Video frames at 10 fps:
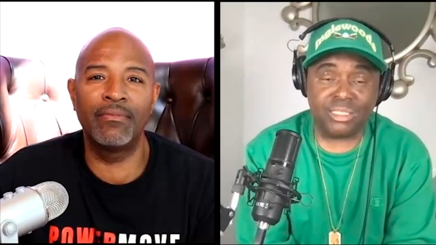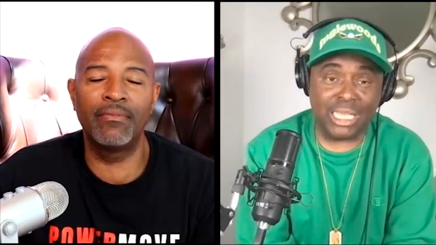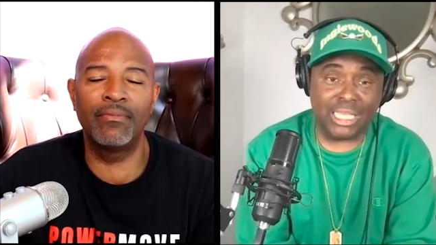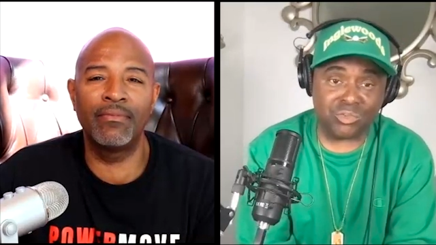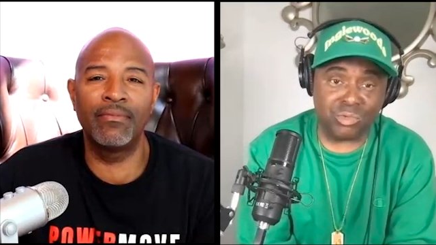
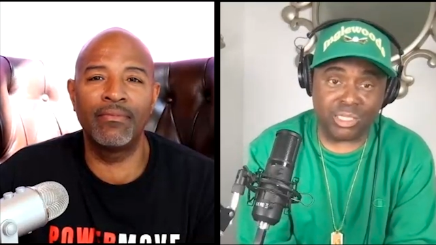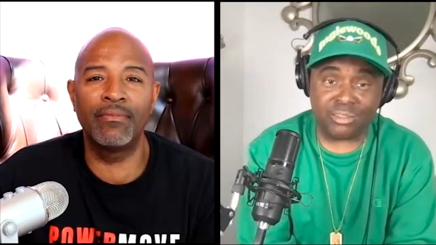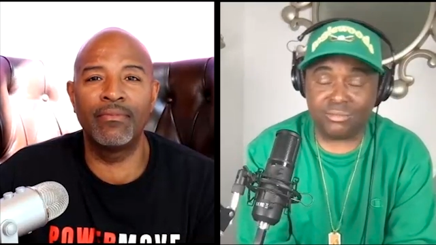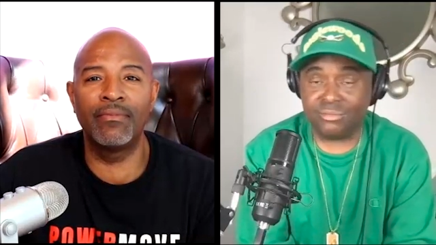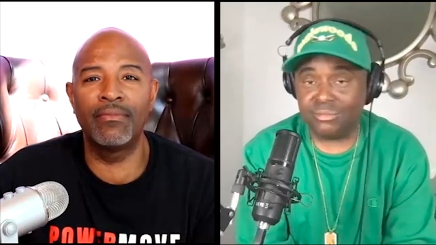Speaker 1: last
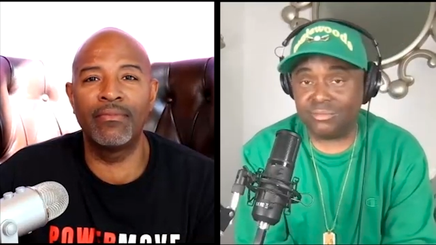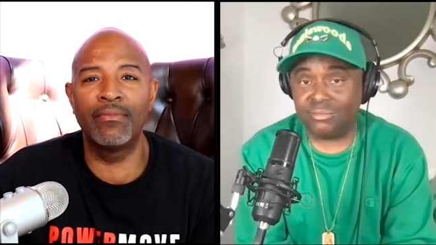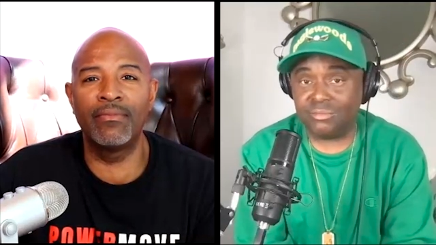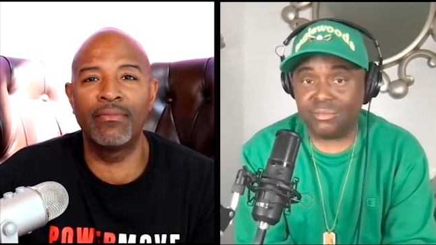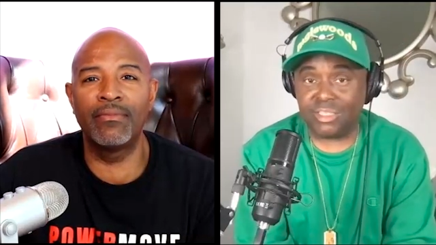week.
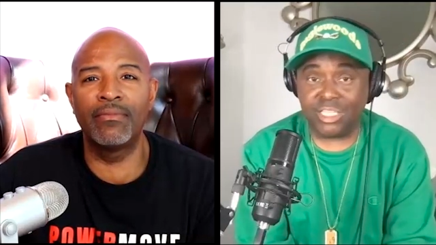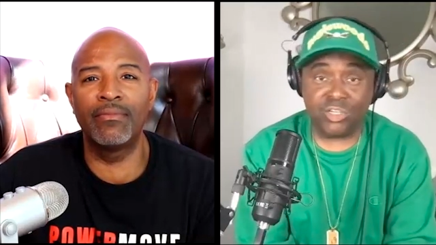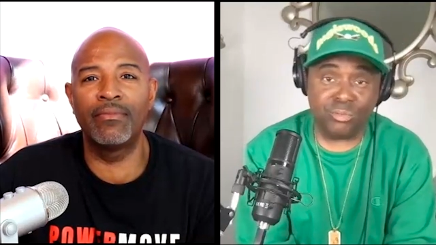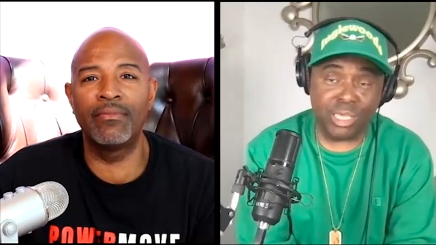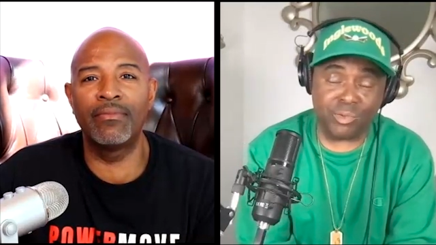Get
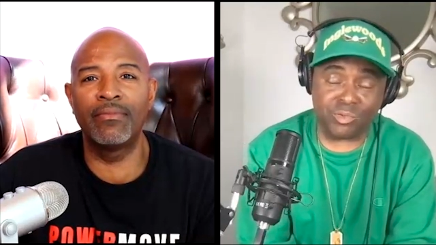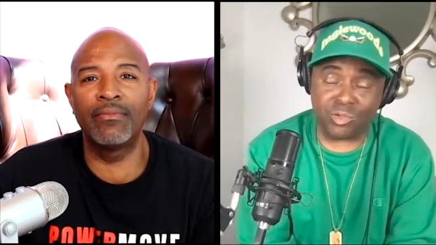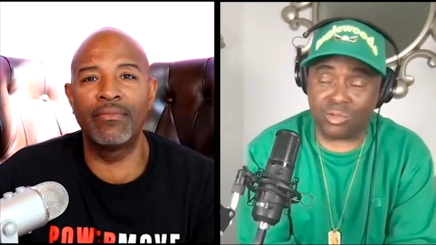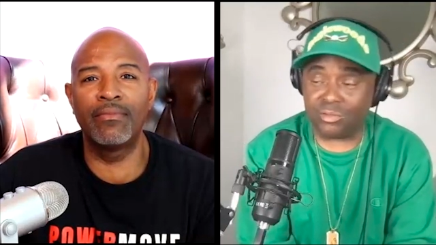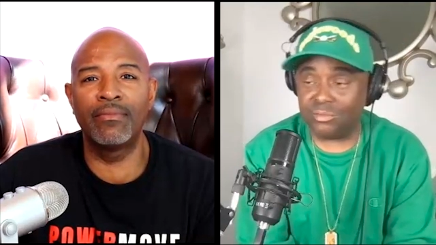a new baby
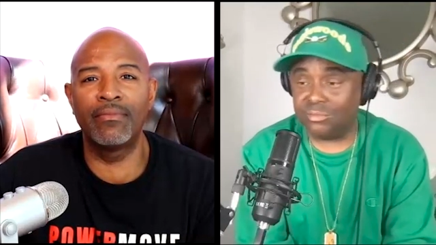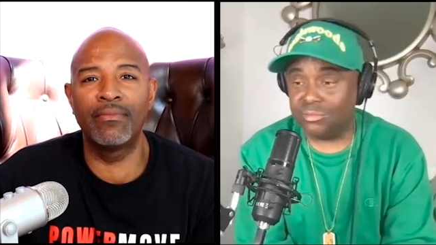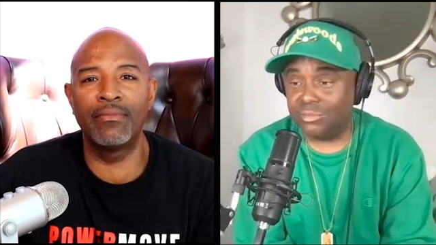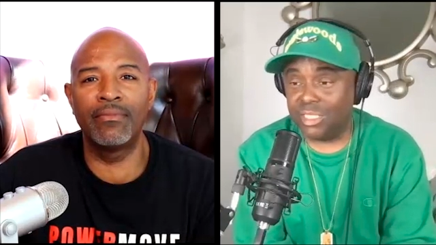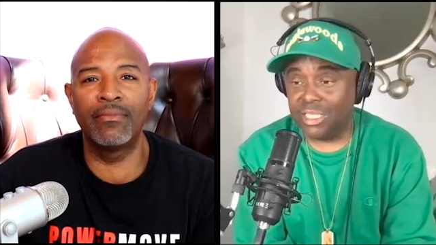stroller.
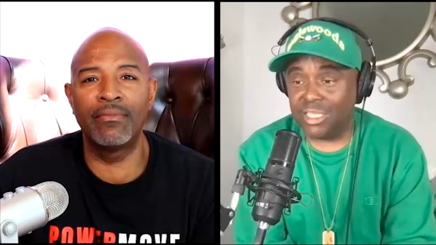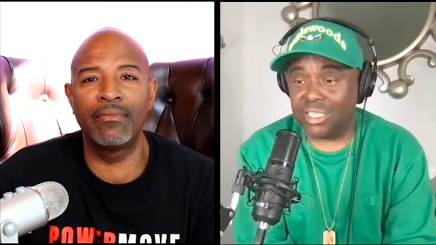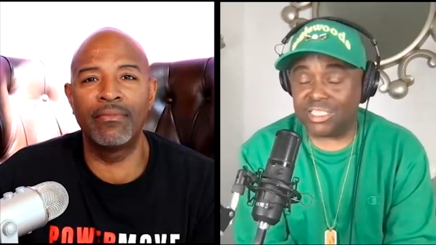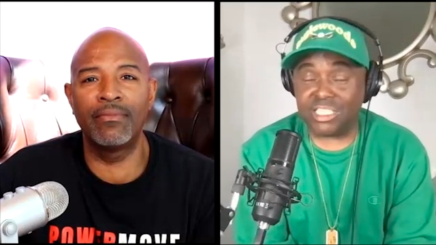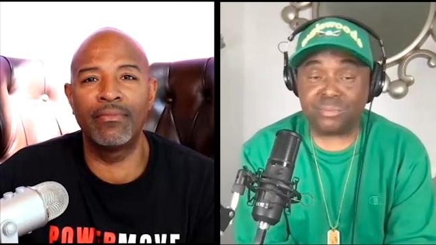
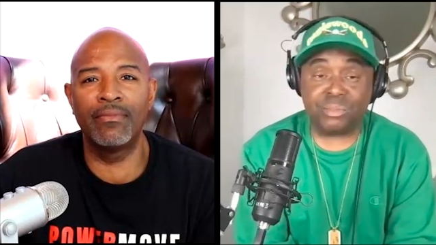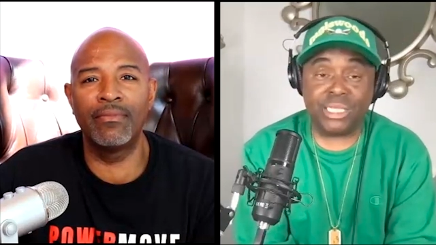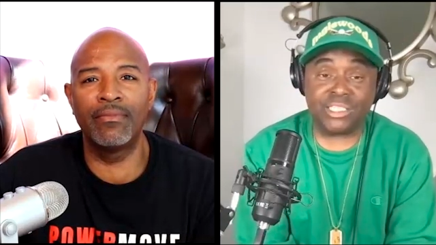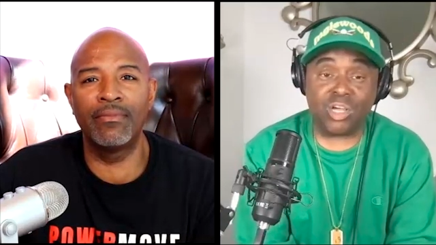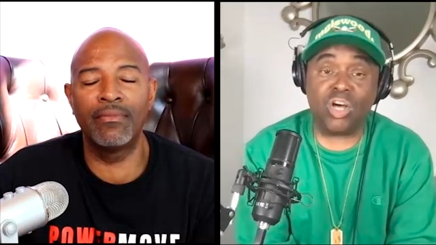It's this
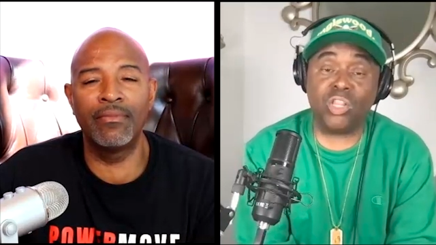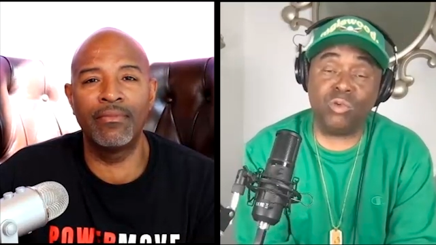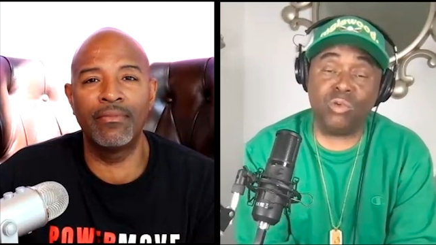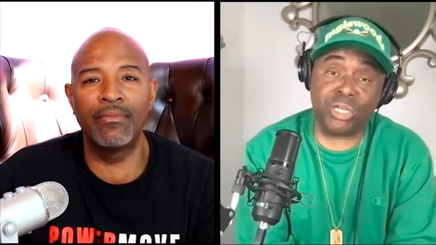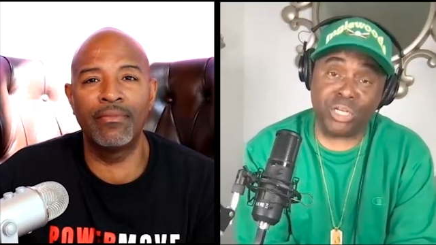place, all
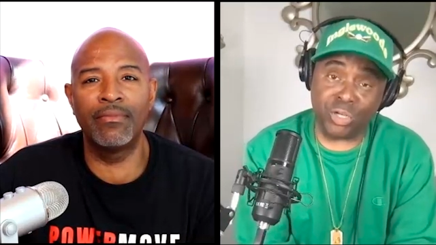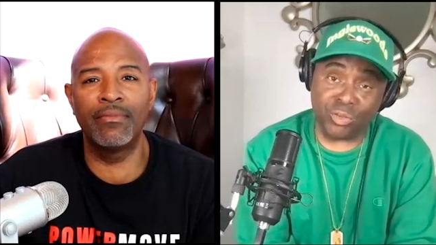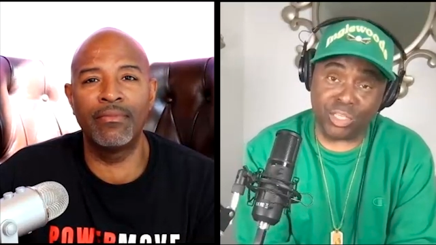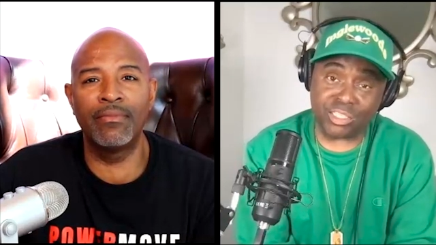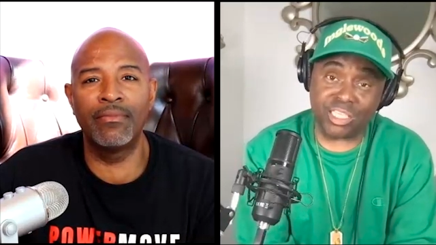the women to
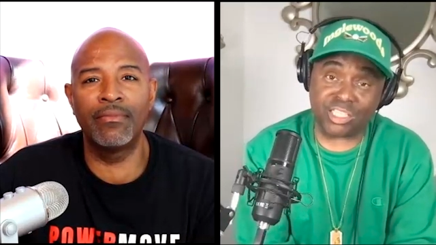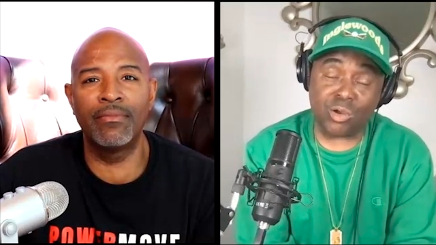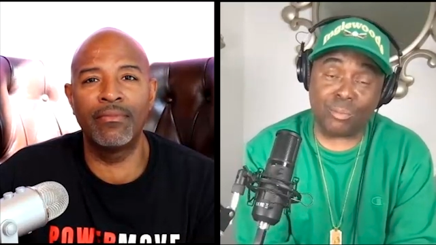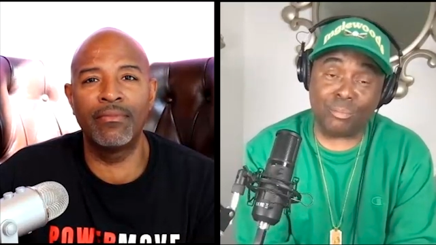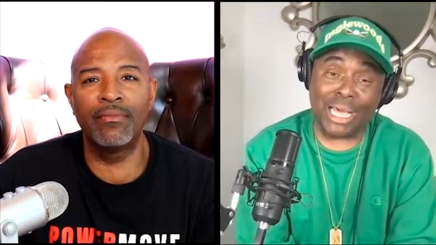know this. It's
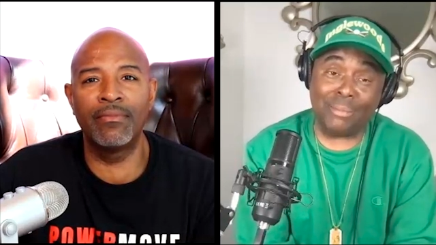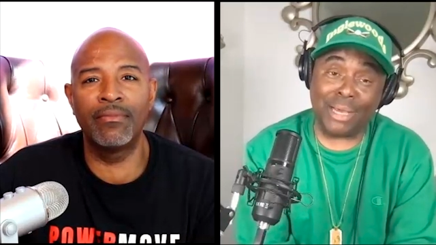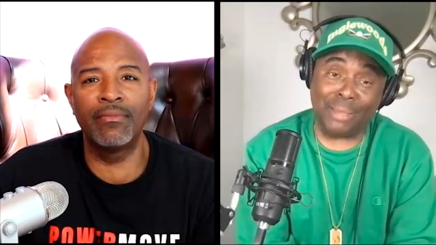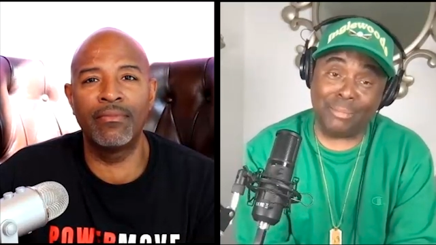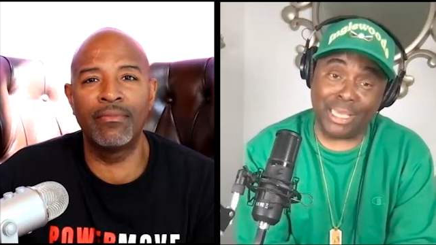called
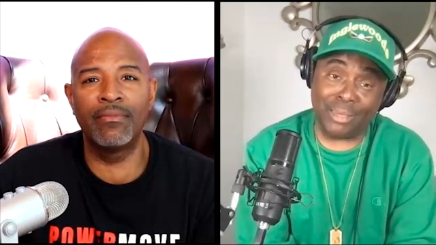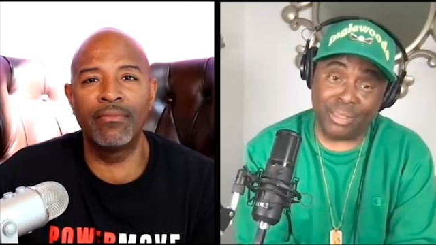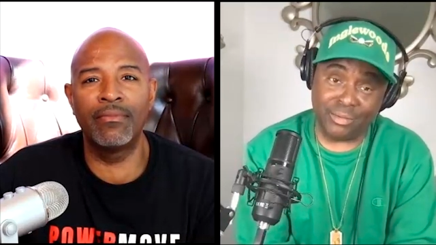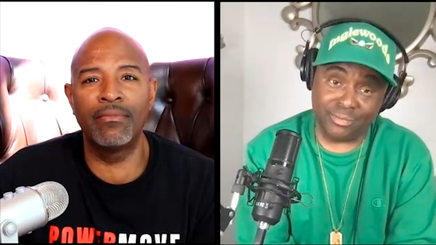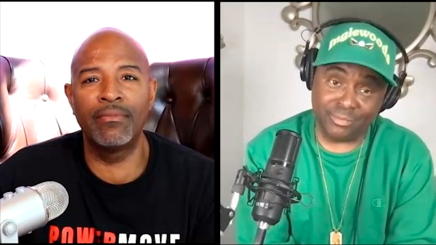buybuy
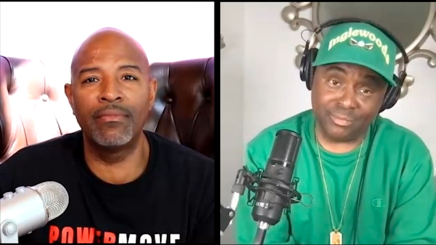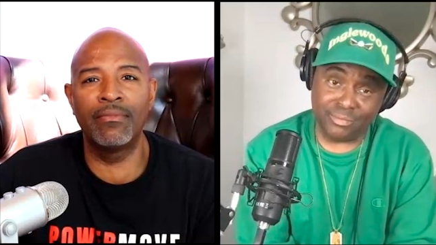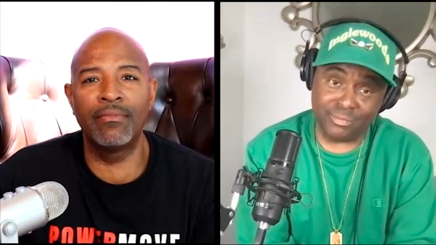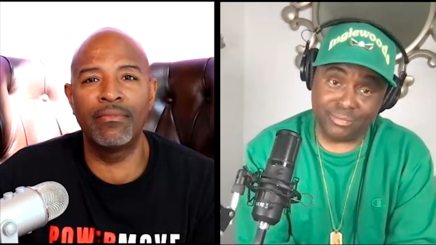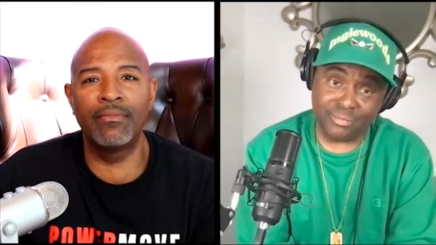BABY.
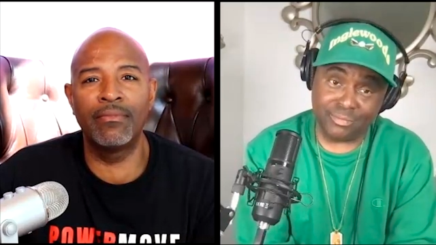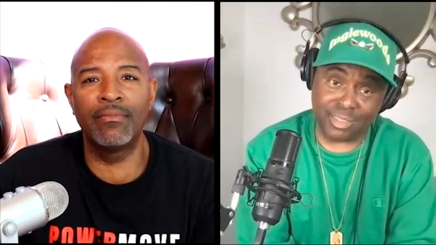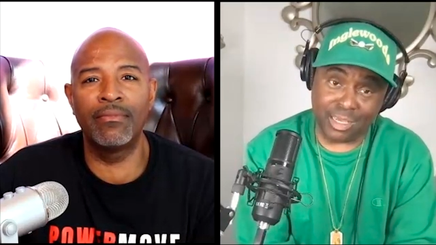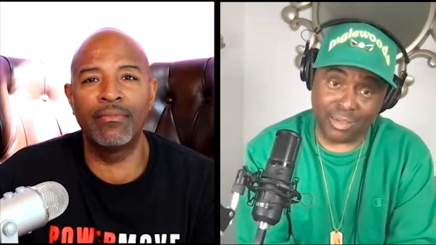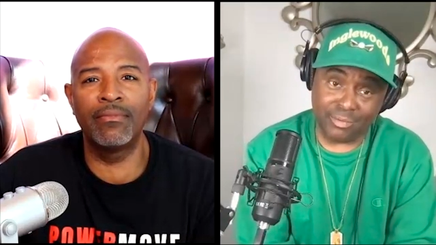
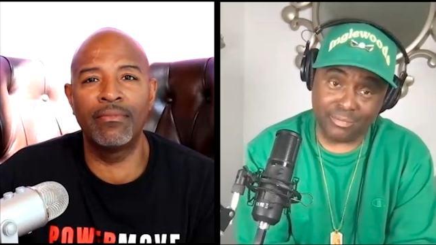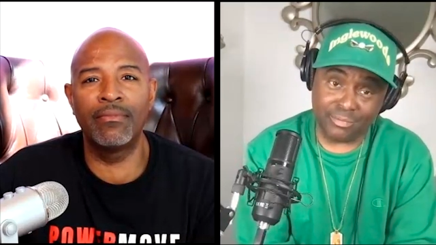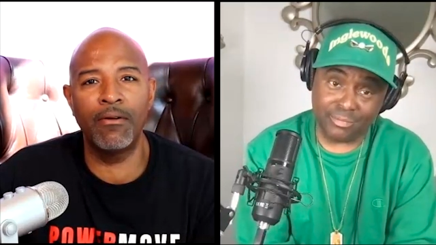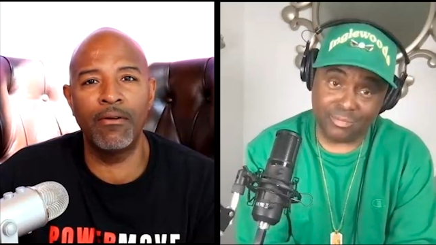Okay. Yep, yep.